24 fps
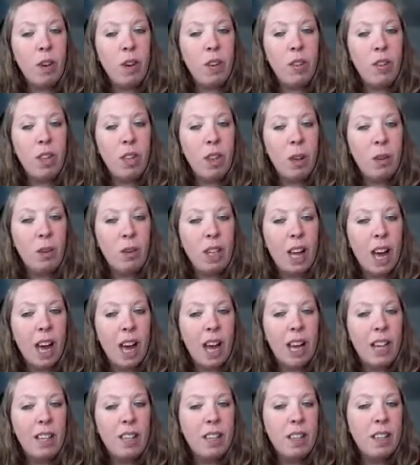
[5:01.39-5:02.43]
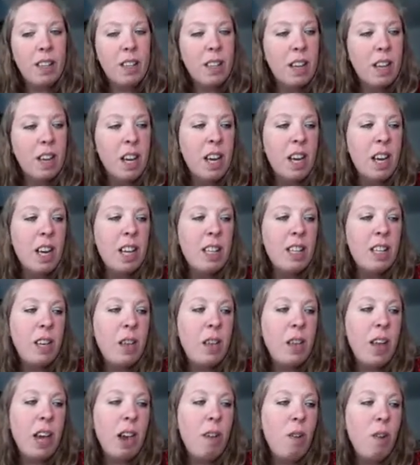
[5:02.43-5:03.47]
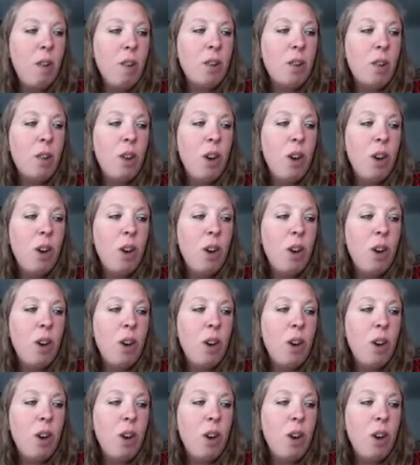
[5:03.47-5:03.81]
on to those guys. So they're also